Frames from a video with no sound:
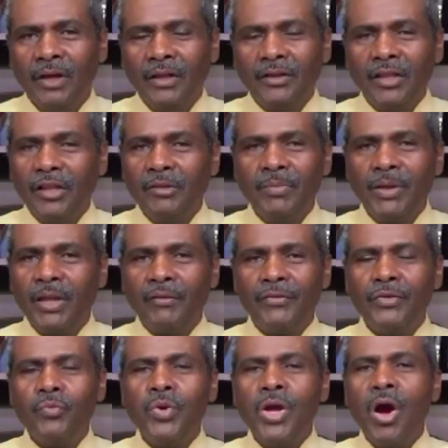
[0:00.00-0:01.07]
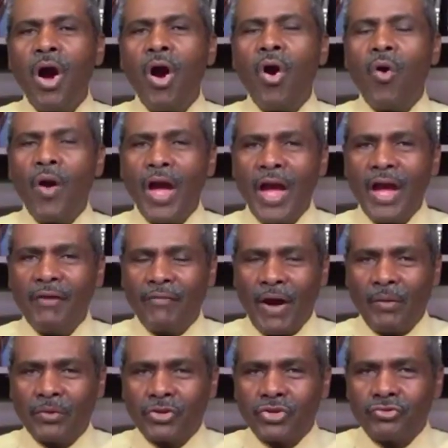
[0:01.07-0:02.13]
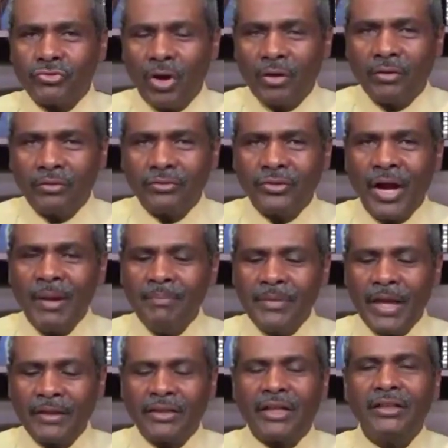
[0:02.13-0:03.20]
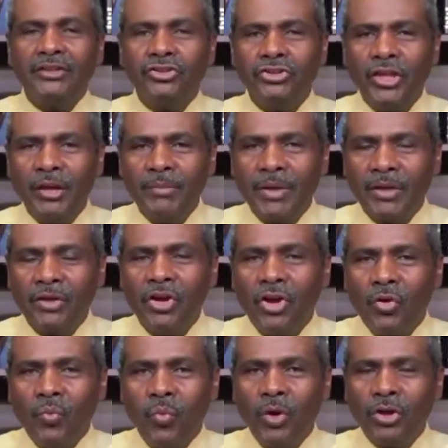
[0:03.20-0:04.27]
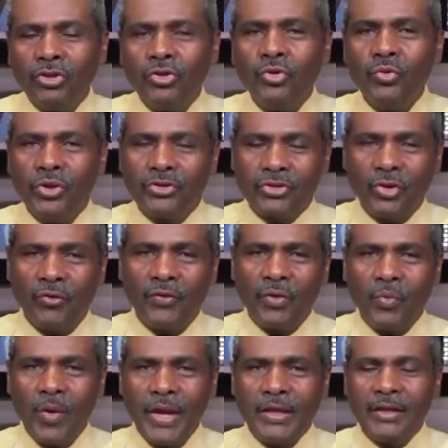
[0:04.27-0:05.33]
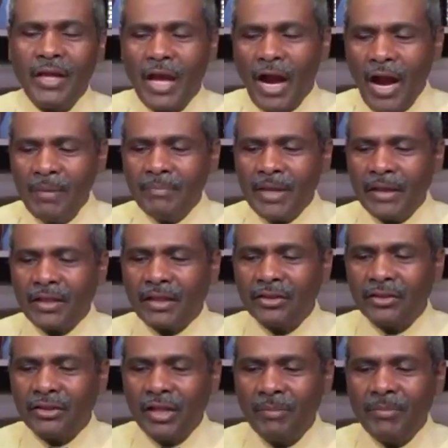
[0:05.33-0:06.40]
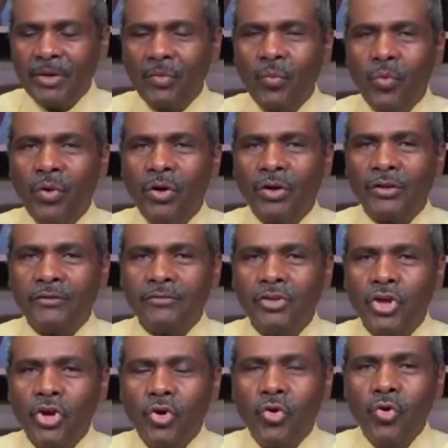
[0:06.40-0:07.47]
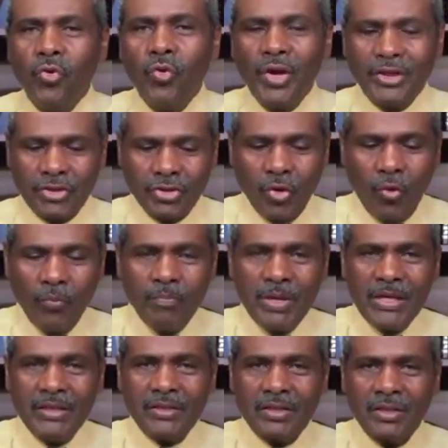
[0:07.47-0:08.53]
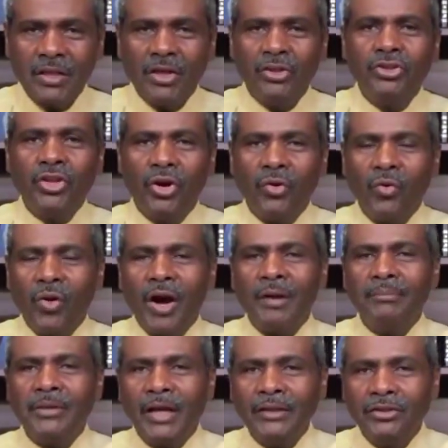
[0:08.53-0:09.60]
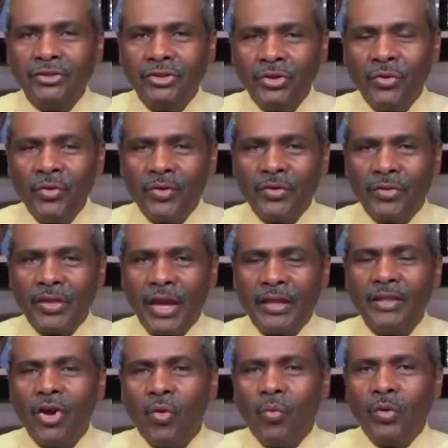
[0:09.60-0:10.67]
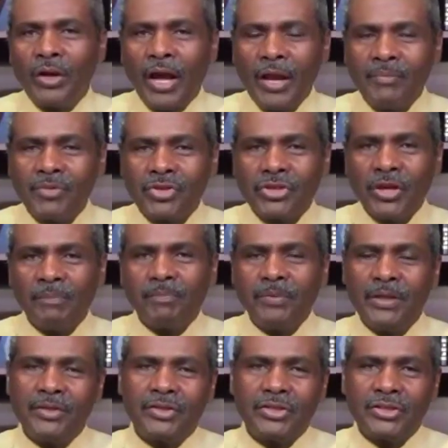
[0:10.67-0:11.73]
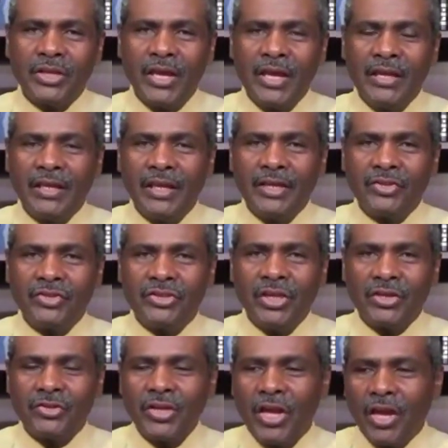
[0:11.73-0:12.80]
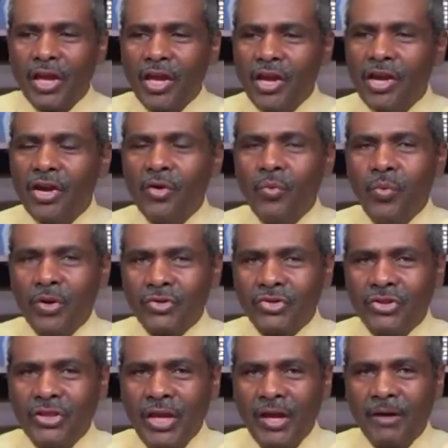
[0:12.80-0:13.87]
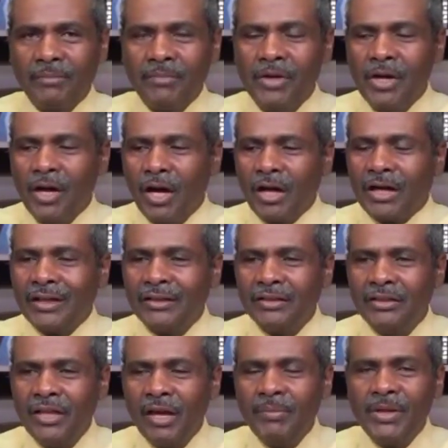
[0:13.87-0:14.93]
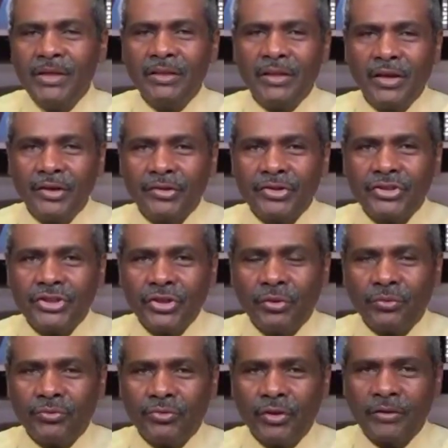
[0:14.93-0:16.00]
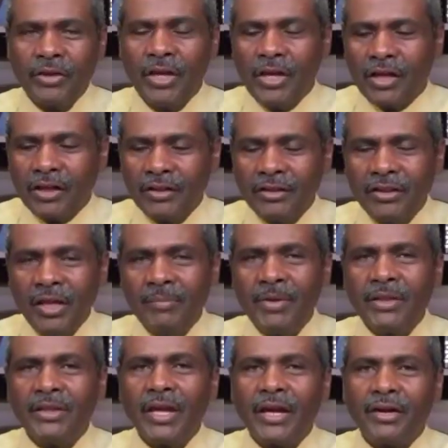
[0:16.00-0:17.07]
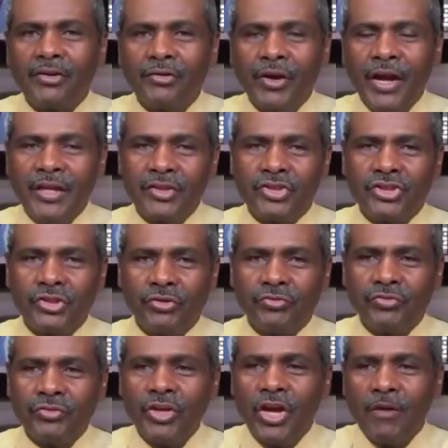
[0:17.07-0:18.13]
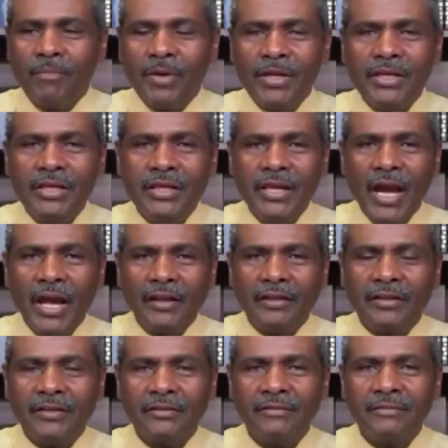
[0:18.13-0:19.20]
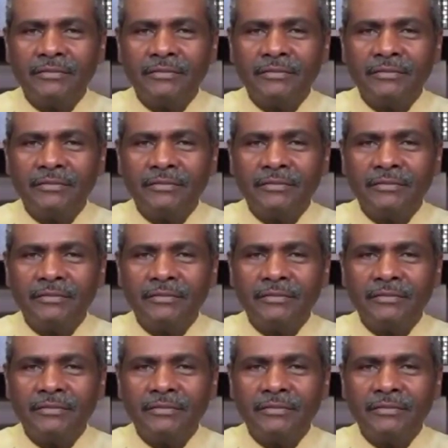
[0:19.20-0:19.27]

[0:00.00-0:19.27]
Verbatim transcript: And dearly beloved, we all have our struggles. I'm not condemning one who is overweight. I'm not condemning one who is obese. No, I'm not doing that. What I'm simply saying is this. Here was them uh, condemning their children, condemning their grandchildren, but yet